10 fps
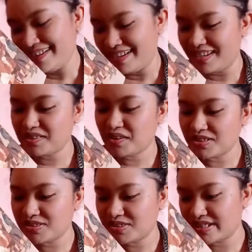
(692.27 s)
It
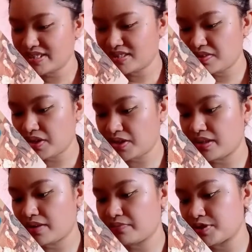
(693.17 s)
contrasts their
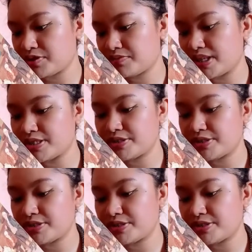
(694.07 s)
diverse fates